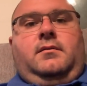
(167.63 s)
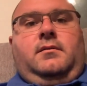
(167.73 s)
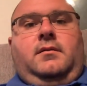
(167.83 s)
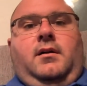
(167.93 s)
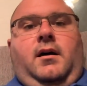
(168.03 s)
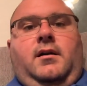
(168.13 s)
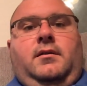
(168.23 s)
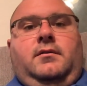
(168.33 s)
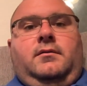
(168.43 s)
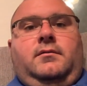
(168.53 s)

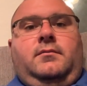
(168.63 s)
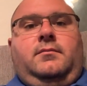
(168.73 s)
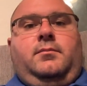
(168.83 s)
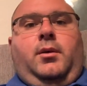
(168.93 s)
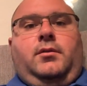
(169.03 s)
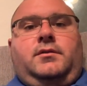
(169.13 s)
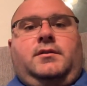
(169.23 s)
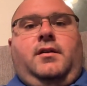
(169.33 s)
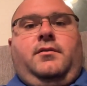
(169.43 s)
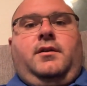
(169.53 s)
non-polar
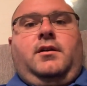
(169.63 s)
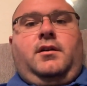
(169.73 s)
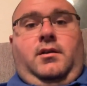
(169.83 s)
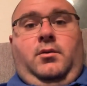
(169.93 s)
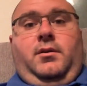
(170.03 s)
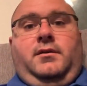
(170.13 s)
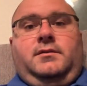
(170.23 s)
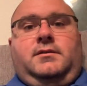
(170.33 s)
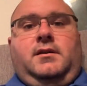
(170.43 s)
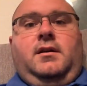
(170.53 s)
solvent cooking
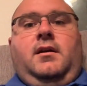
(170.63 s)
oils,